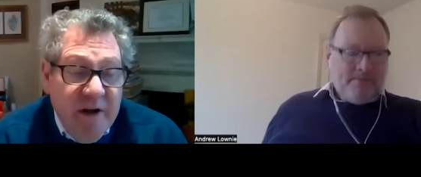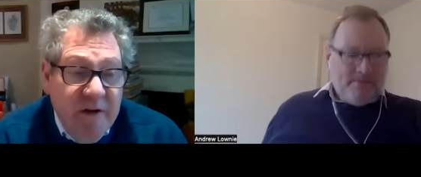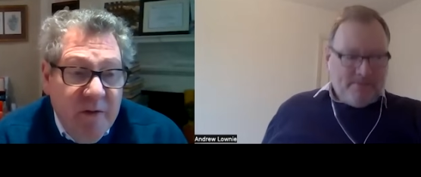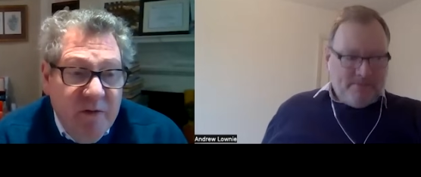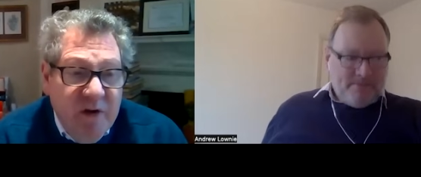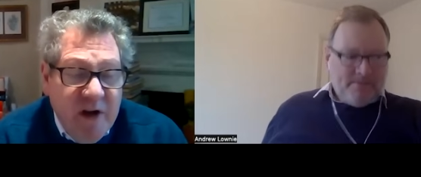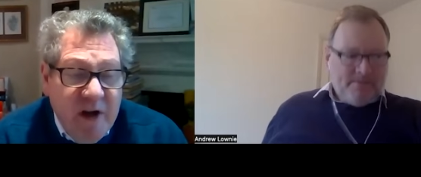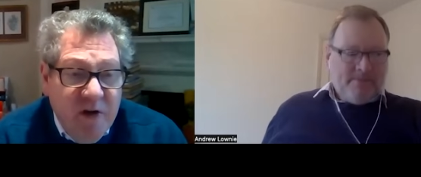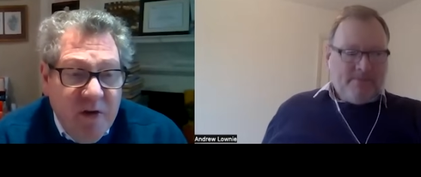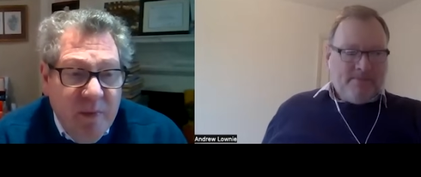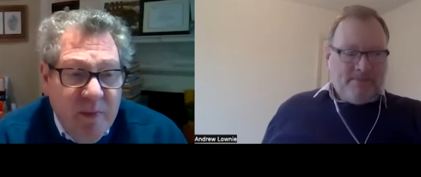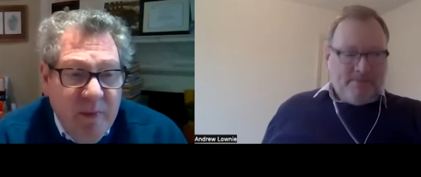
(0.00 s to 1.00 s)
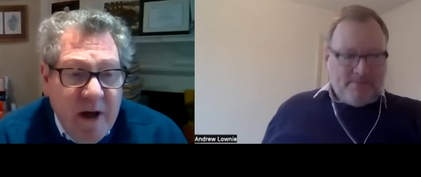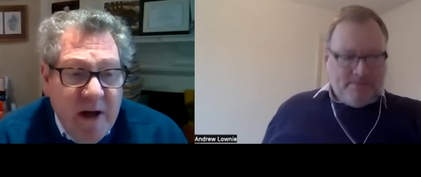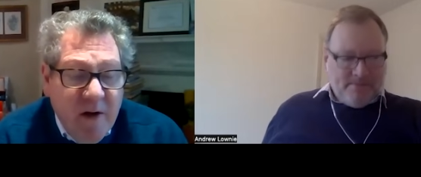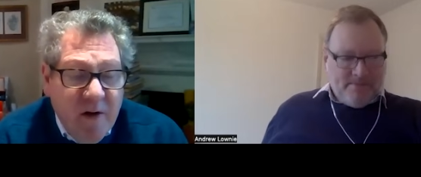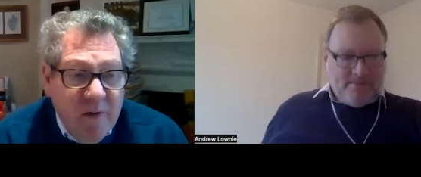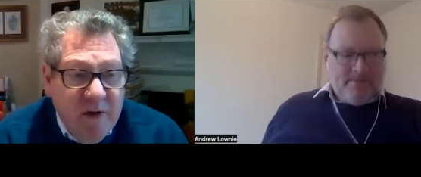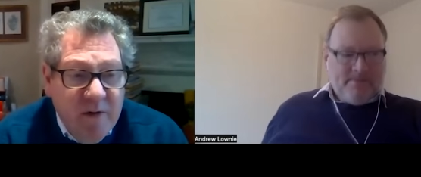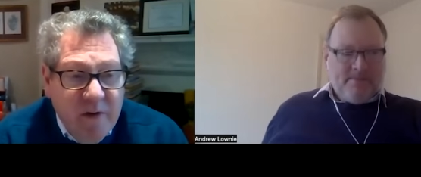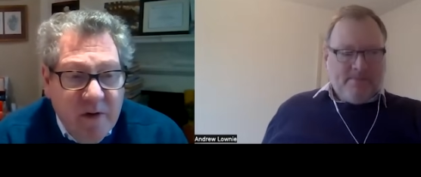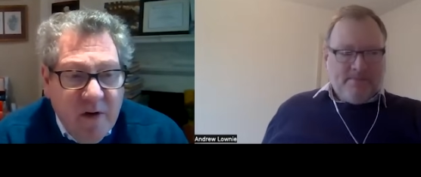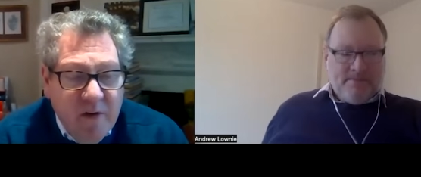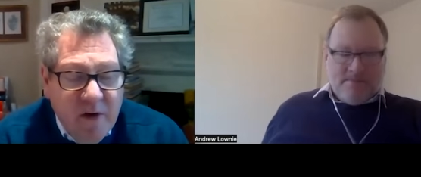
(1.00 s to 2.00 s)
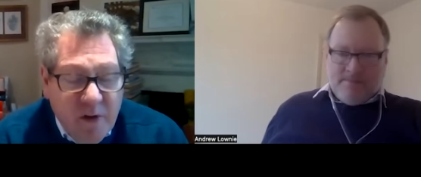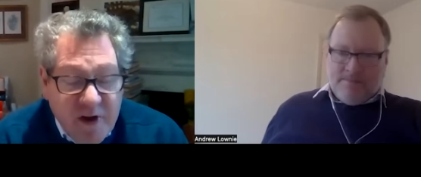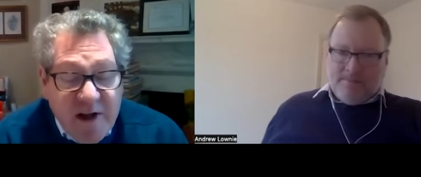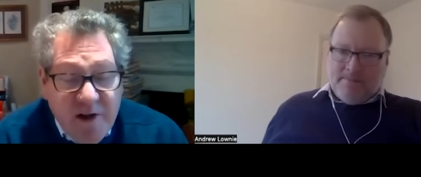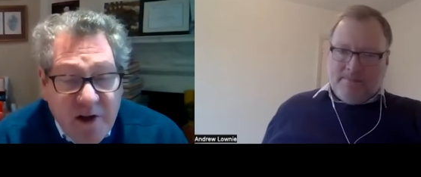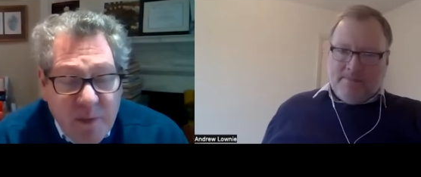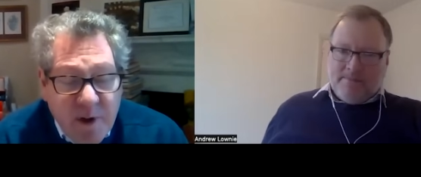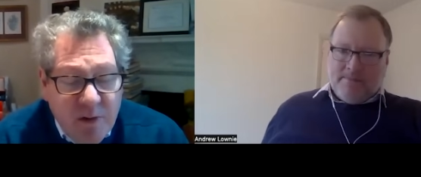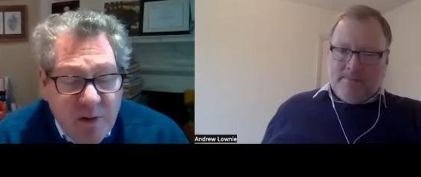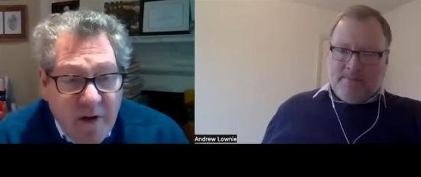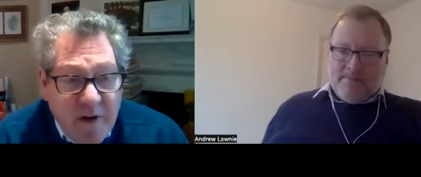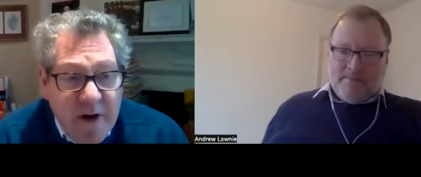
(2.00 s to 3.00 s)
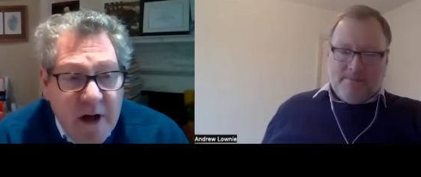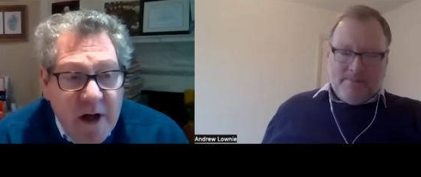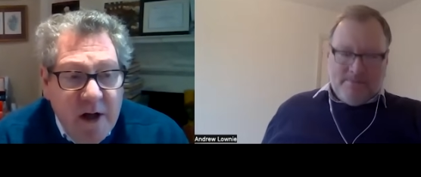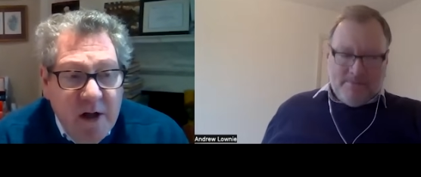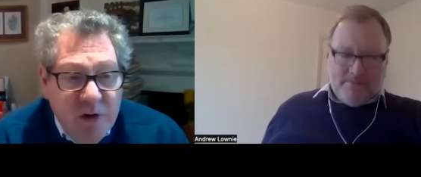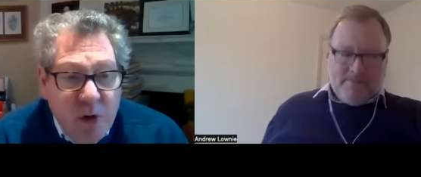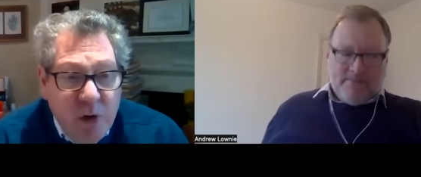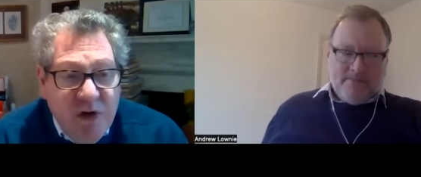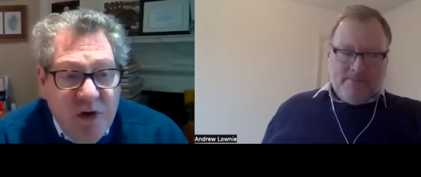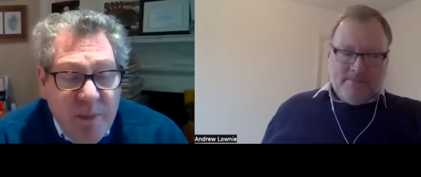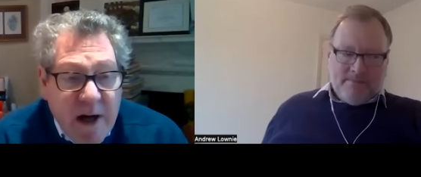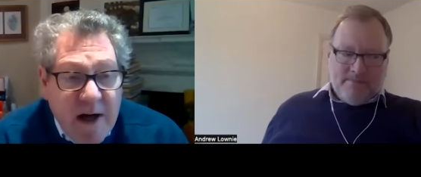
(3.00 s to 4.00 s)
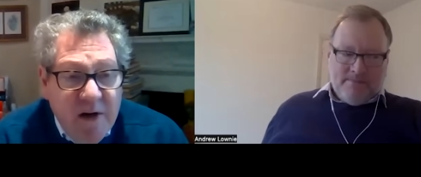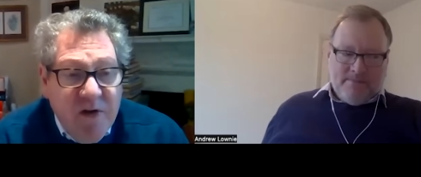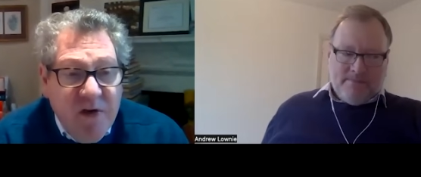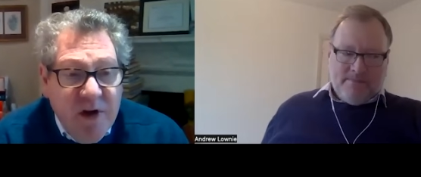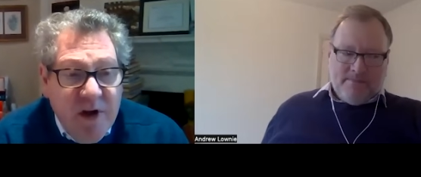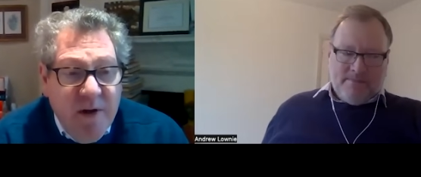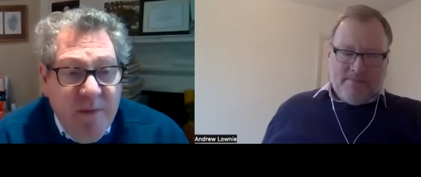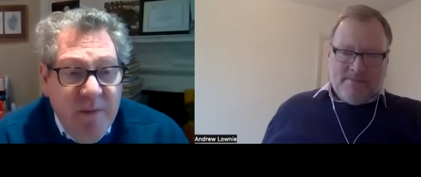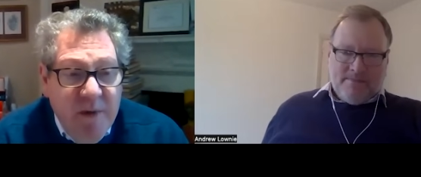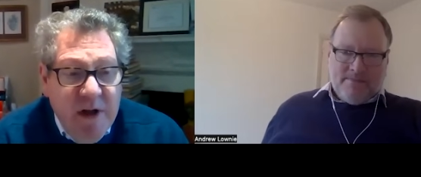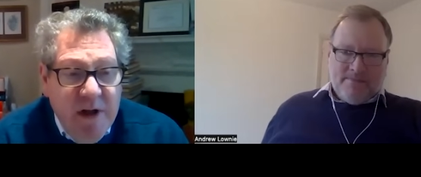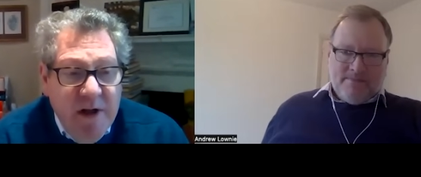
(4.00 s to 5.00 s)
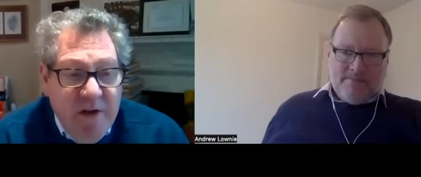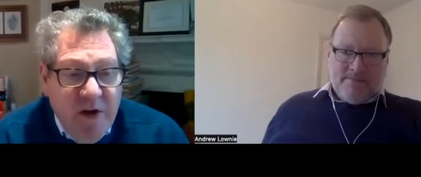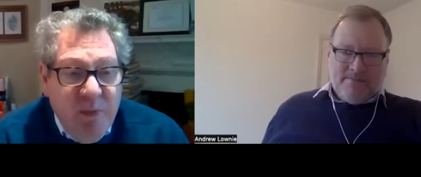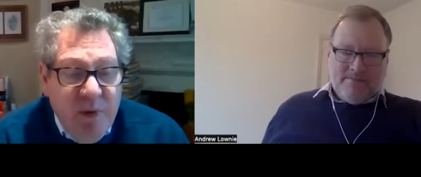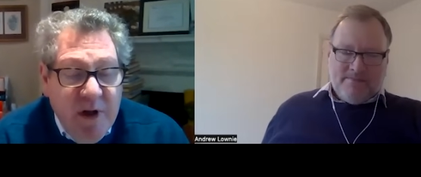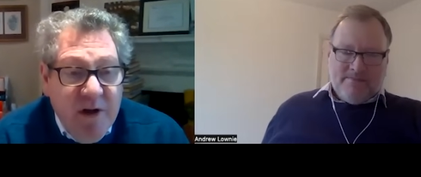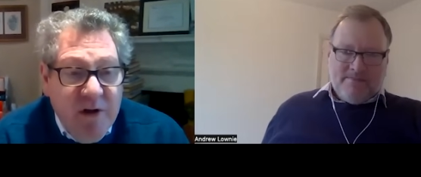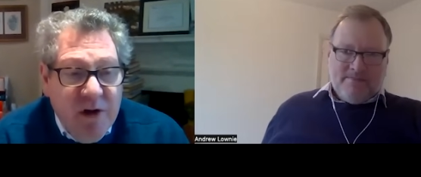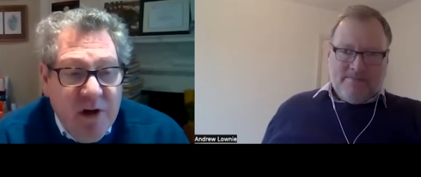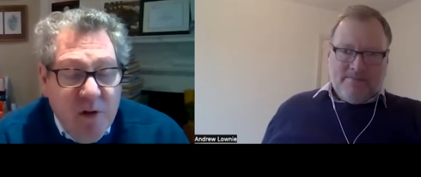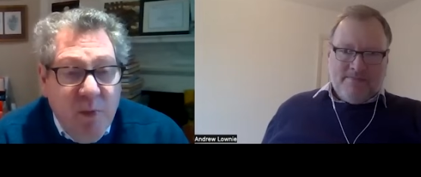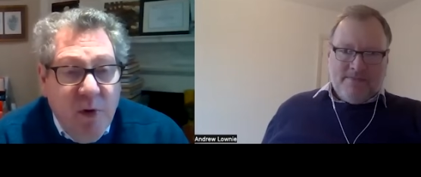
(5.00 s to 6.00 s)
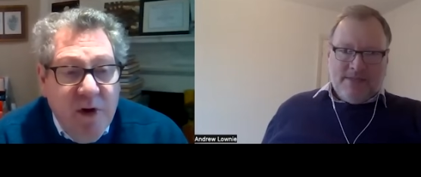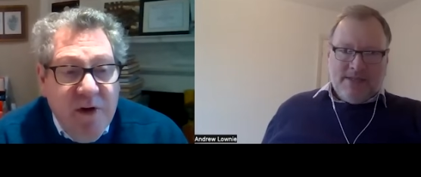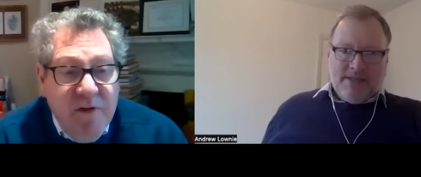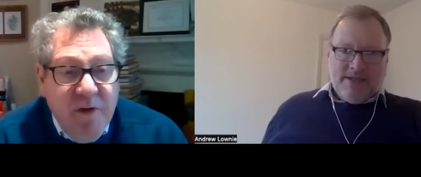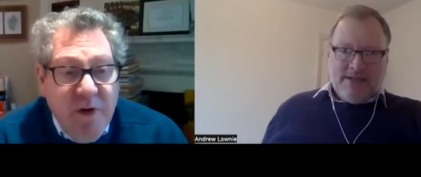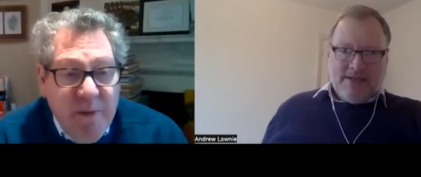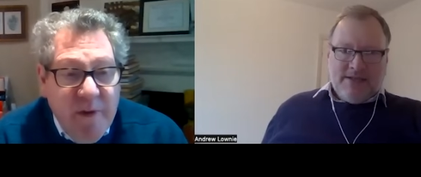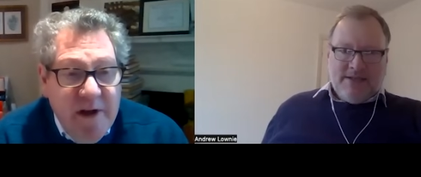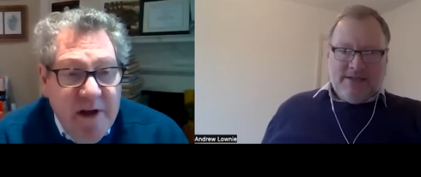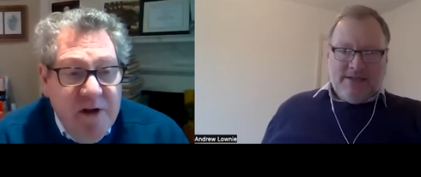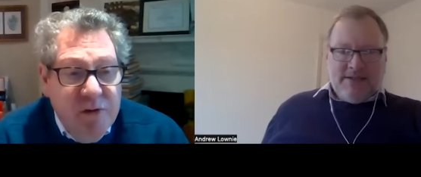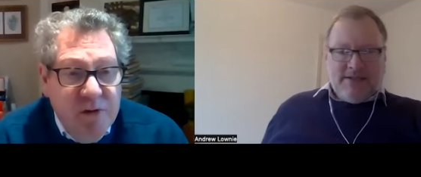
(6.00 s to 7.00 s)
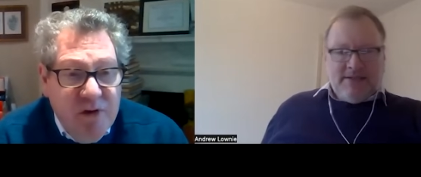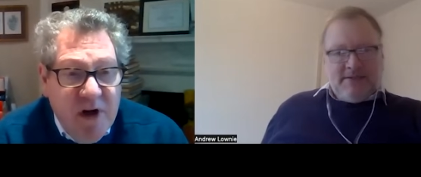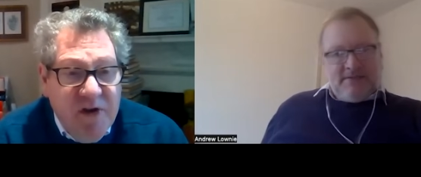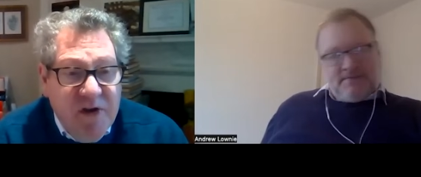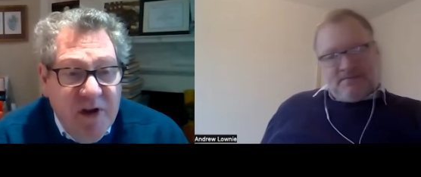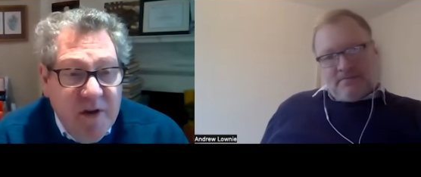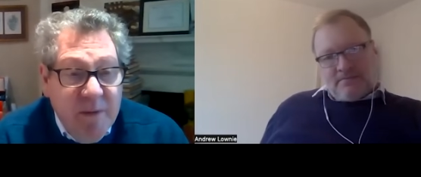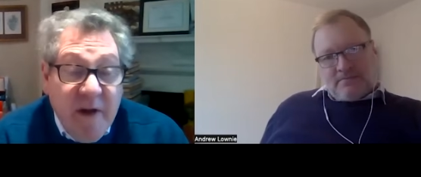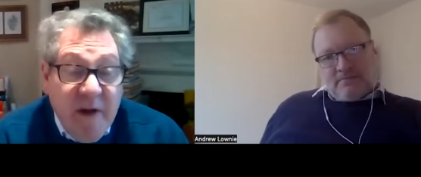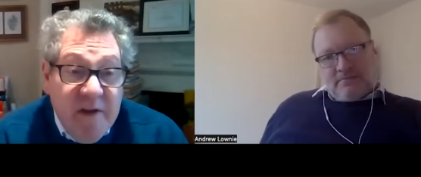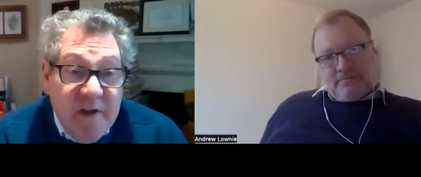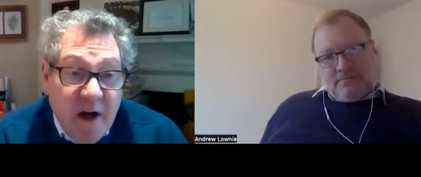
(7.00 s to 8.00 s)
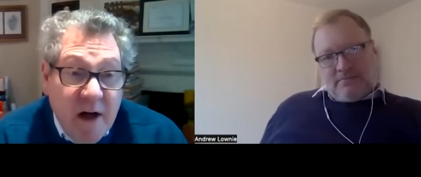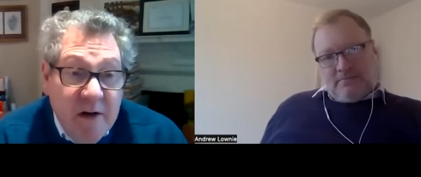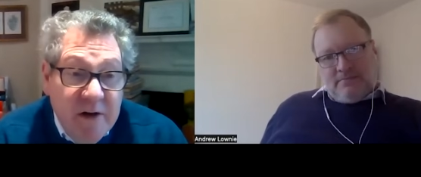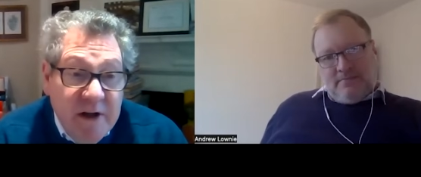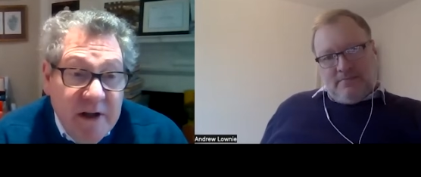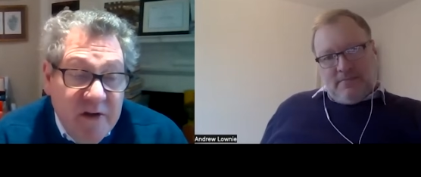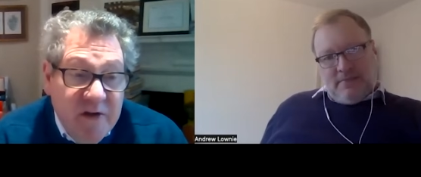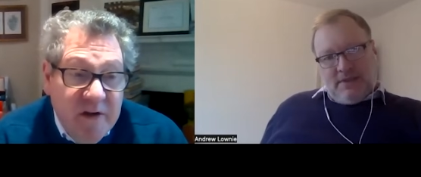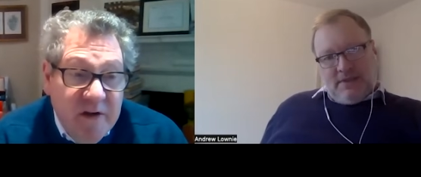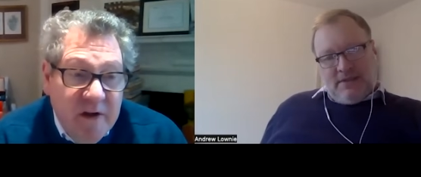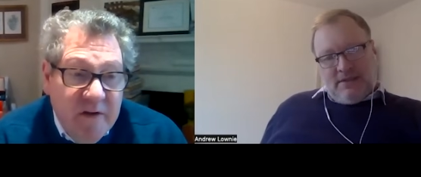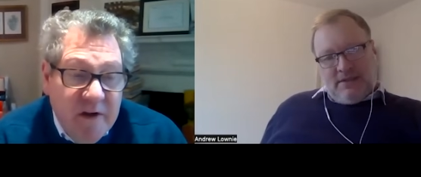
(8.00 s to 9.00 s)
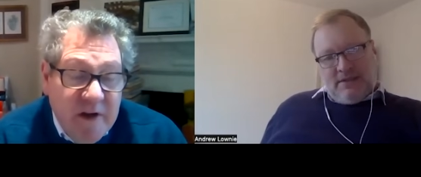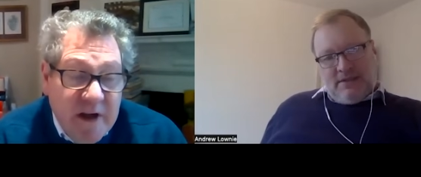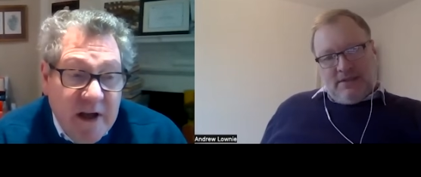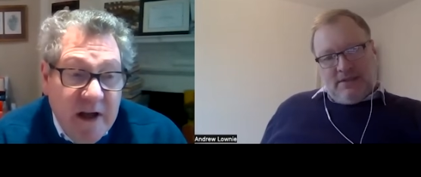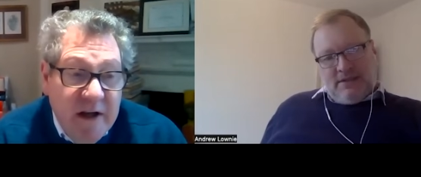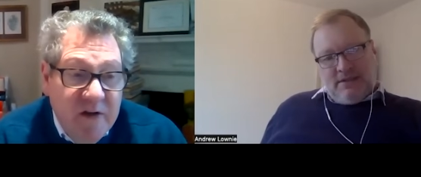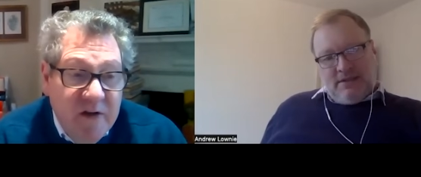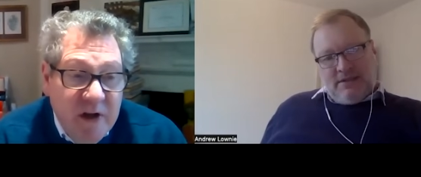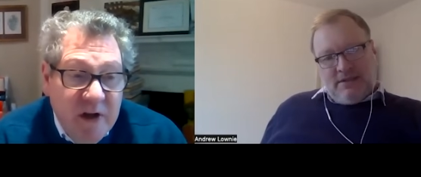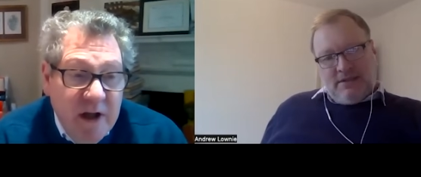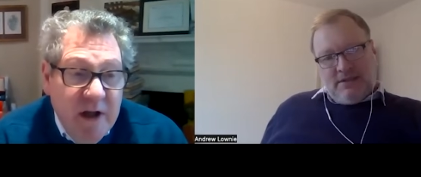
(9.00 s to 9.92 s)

Speaker 1: in the today's Mail, uh, on the Saturday's Mail rather, talks about um, this being a critical point for them. They need to address it. I mean, I think the irony is that the, the King has